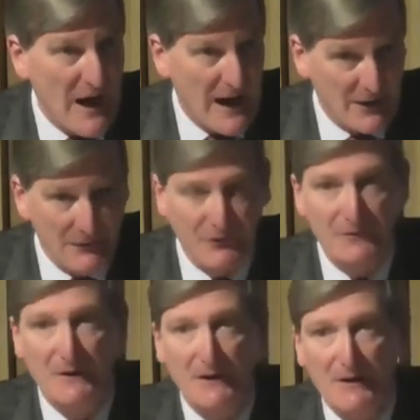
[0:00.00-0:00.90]
Ireland.
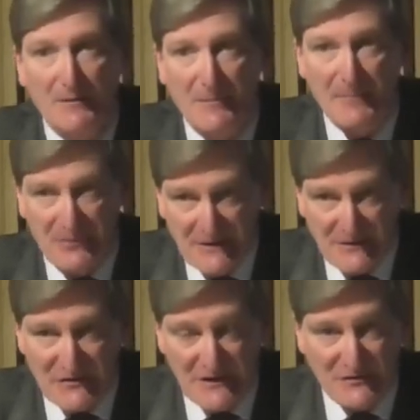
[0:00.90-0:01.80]
My
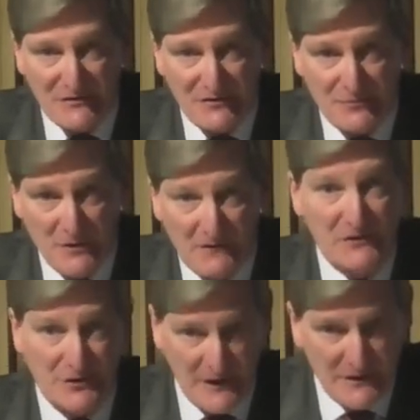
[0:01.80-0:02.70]
predecessors were
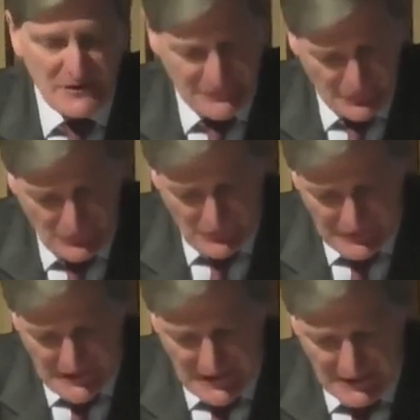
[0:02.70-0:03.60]
attorneys for
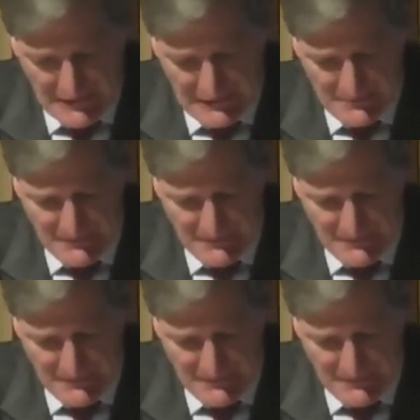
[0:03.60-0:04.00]
Northern Ireland